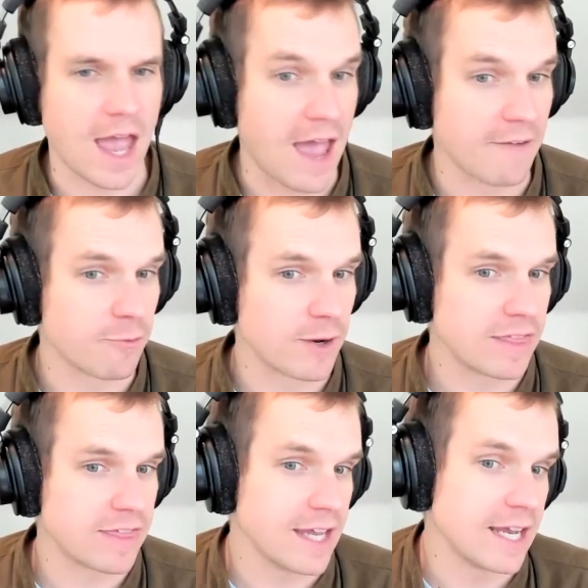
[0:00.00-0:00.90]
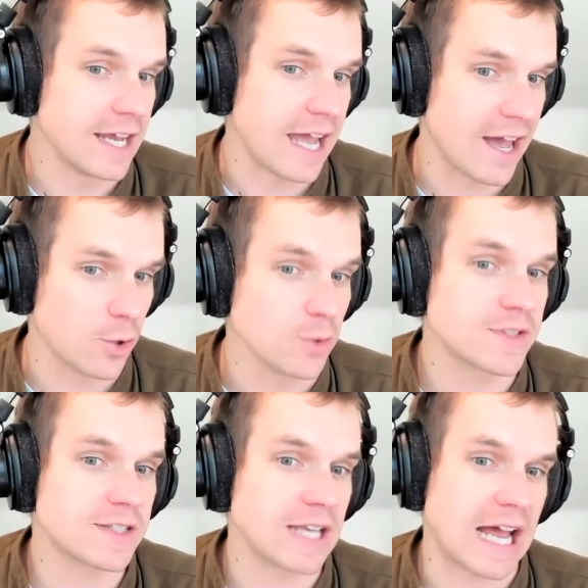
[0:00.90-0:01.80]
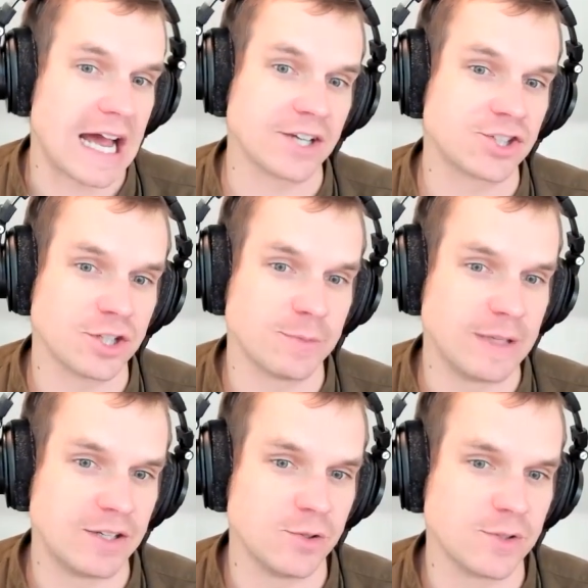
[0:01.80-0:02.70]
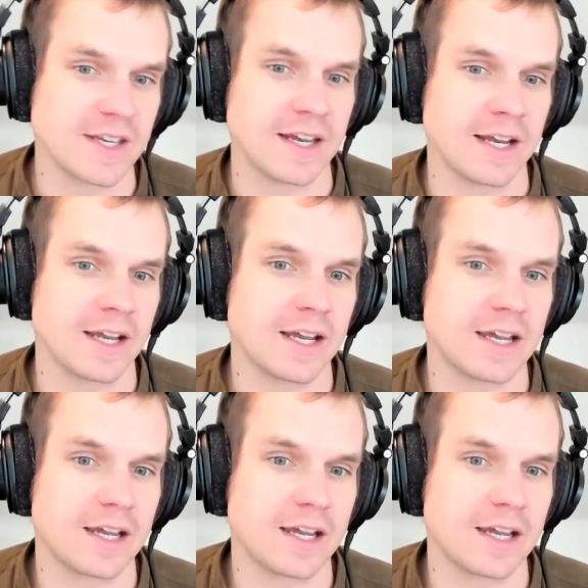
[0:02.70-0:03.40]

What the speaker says: everything else, I should be using